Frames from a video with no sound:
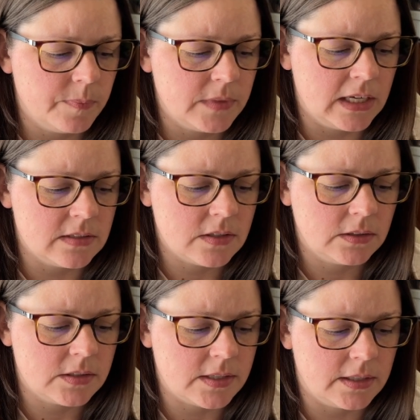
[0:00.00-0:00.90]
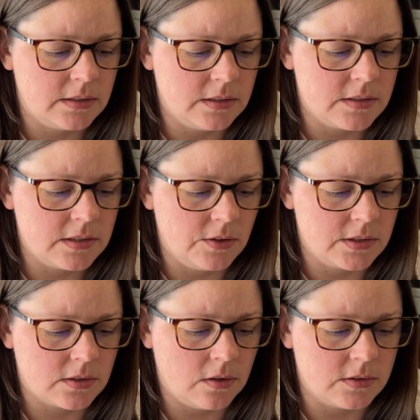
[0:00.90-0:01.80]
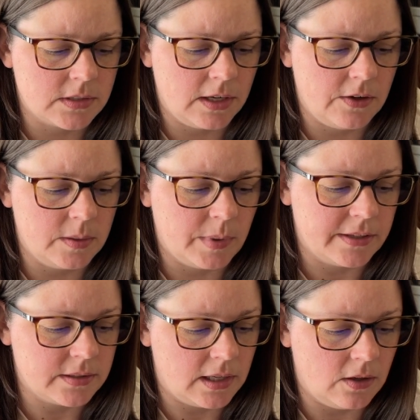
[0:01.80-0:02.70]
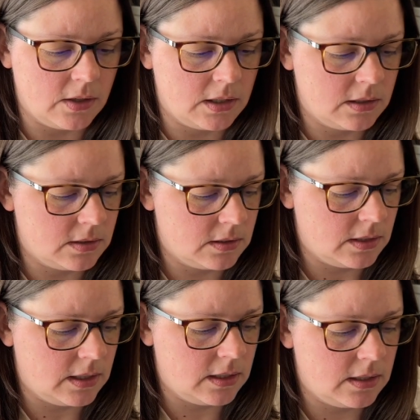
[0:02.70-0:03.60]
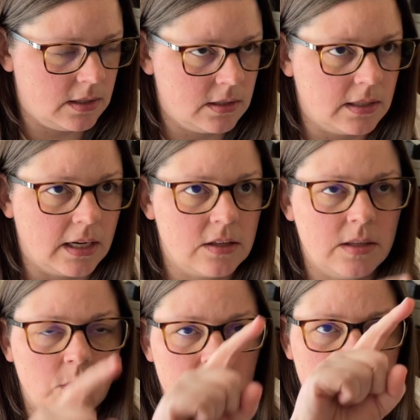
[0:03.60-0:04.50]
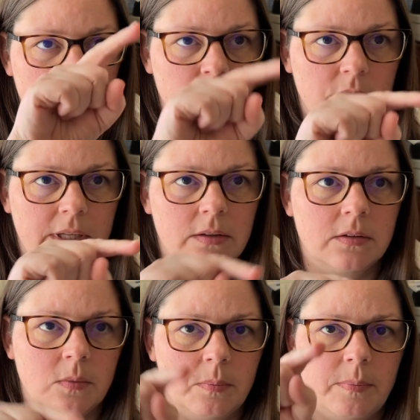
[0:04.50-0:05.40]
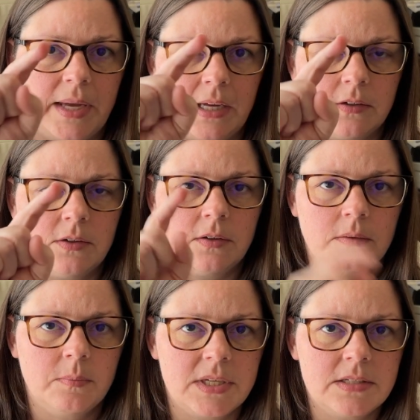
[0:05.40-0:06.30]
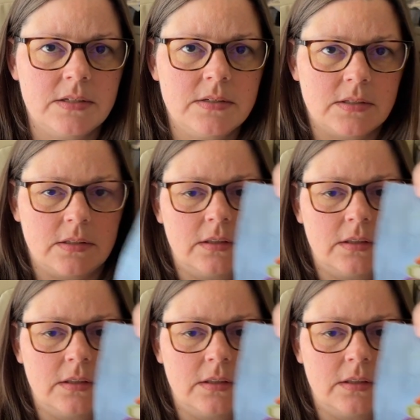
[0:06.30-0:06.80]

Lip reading: Hands On Design did a series called Scary Apothecary that I think most of them were like little banner pieces, and then